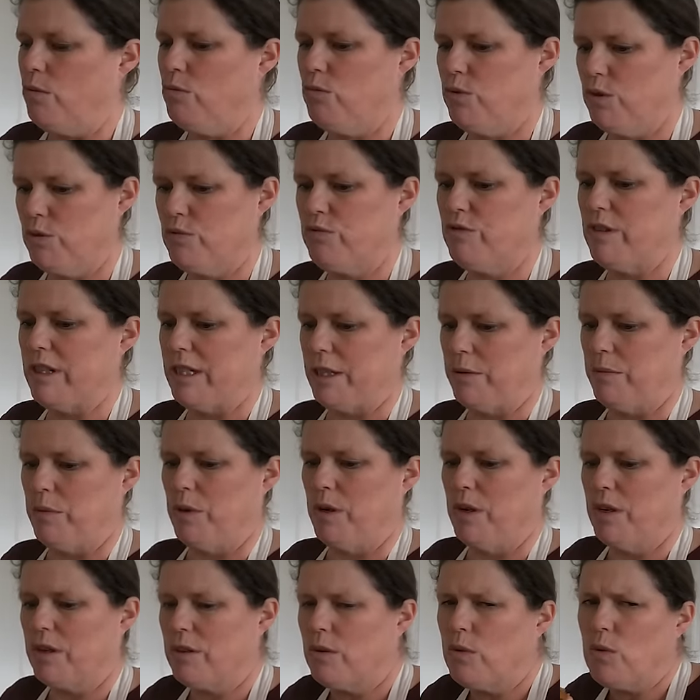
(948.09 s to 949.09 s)
would really
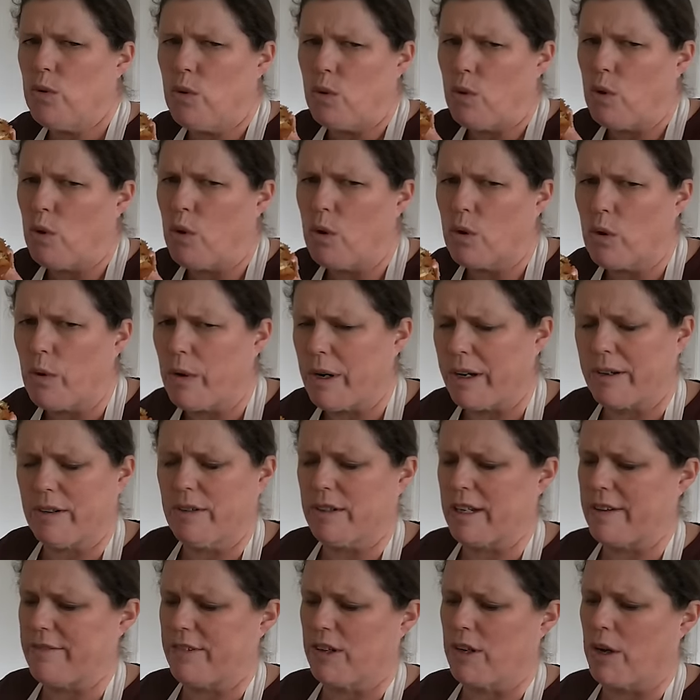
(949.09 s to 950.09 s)
work. Oh, God,
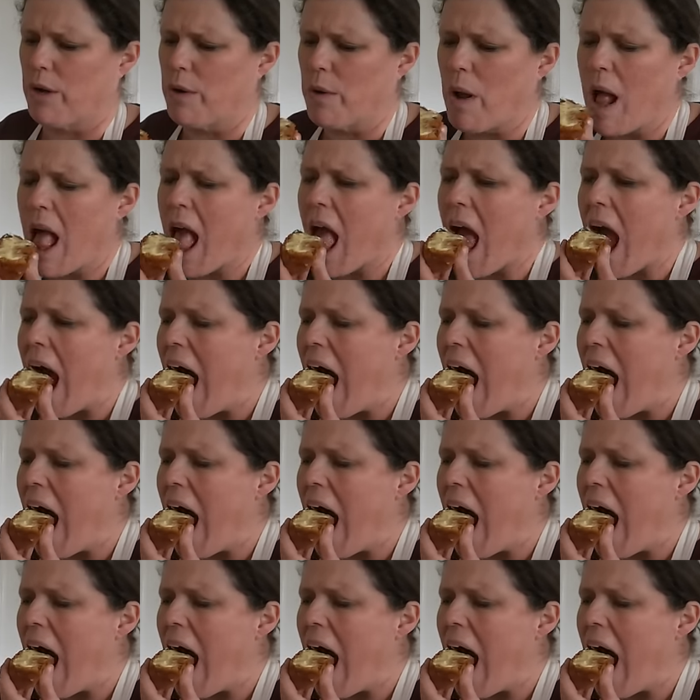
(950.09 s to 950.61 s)
I'm going to have a go.